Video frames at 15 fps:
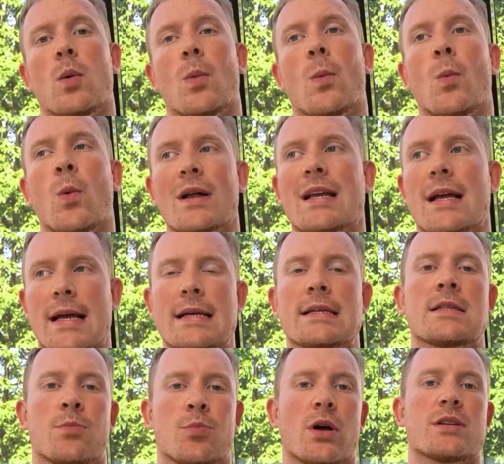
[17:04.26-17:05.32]
What is
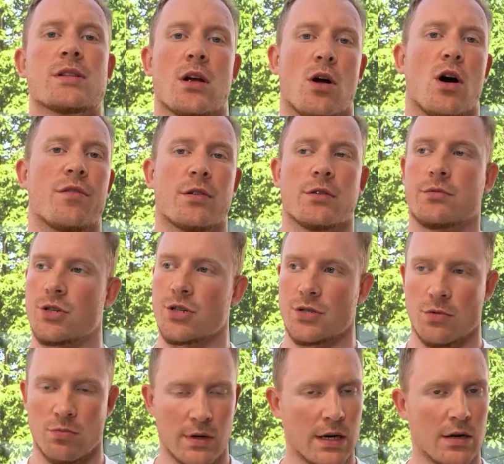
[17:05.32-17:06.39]
the pricing offer? Just
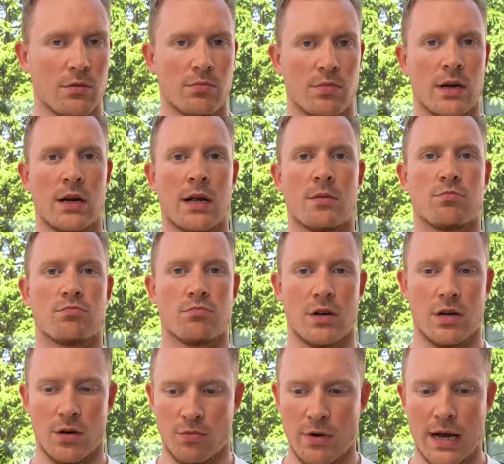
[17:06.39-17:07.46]
a really
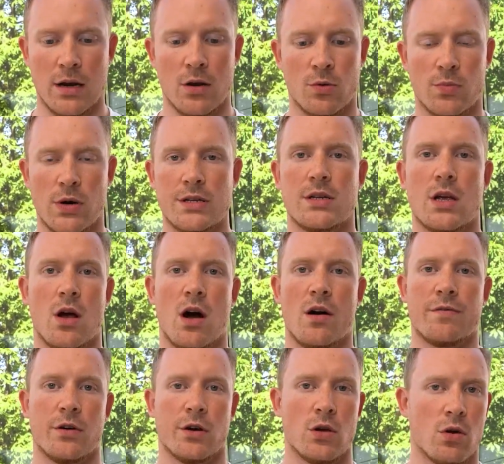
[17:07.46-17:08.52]
regular pricing
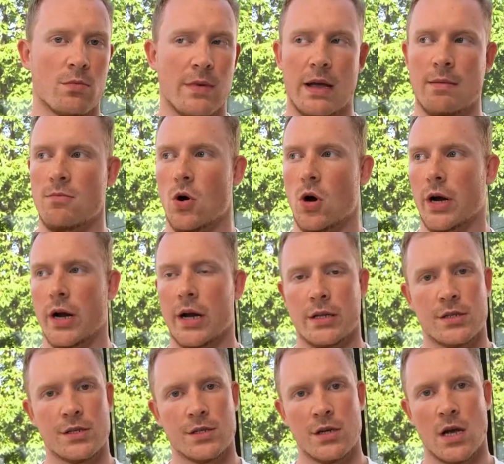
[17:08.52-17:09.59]
offer, your main
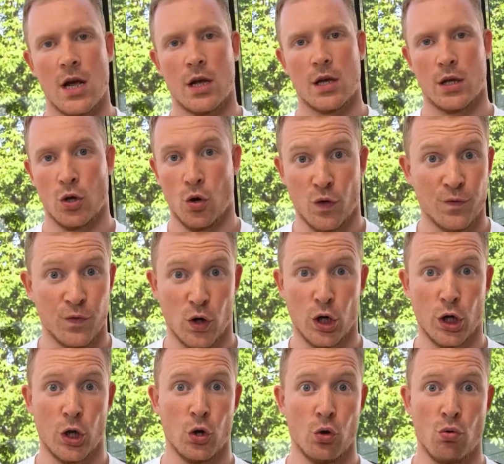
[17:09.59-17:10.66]
markets, your
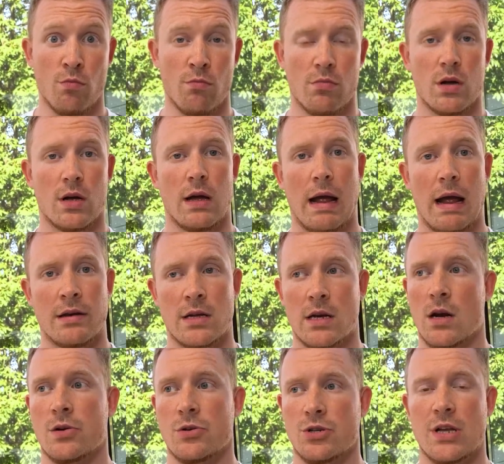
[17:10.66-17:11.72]
volume, and then
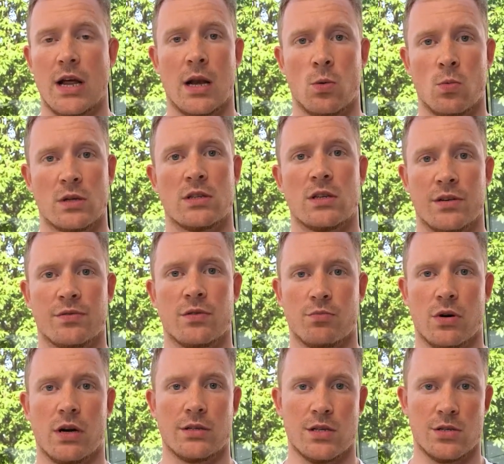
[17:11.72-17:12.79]
understanding what the different
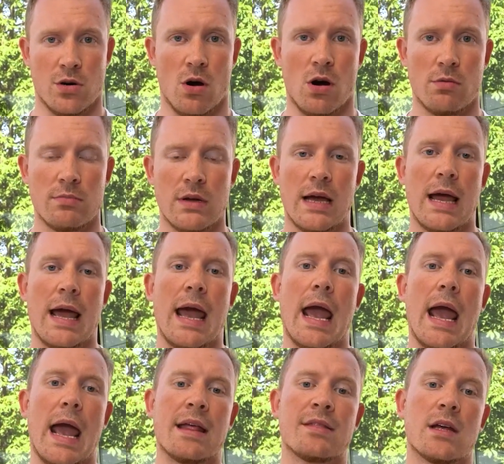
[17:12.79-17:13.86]
prices are.
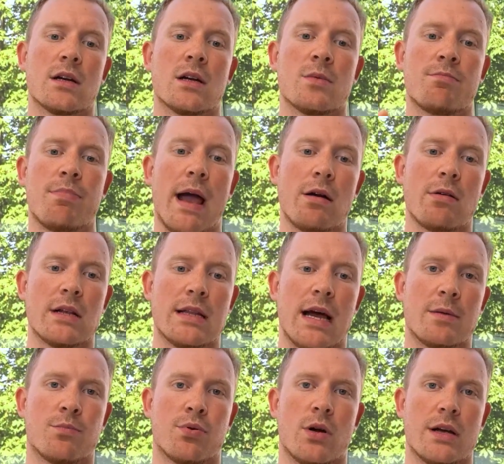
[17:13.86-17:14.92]
And then comparing
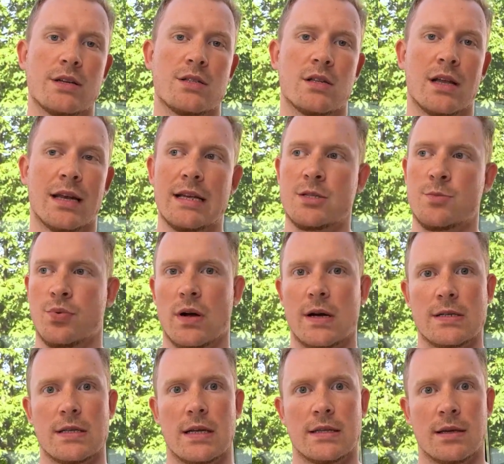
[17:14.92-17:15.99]
that price to the list
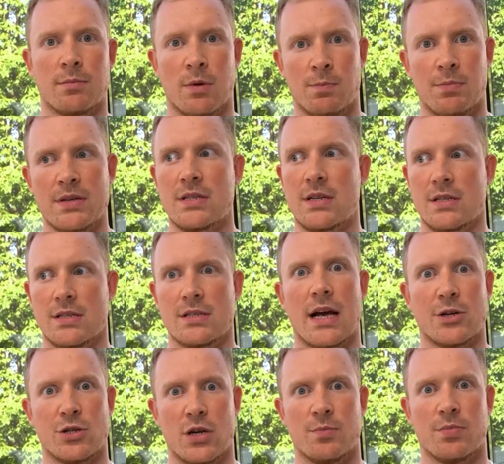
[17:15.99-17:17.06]
price that the business is
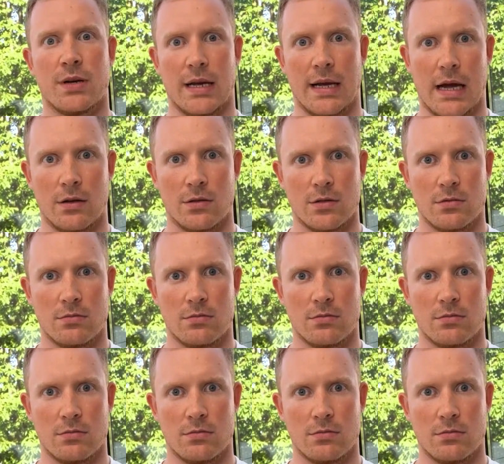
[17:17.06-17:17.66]
actually putting out.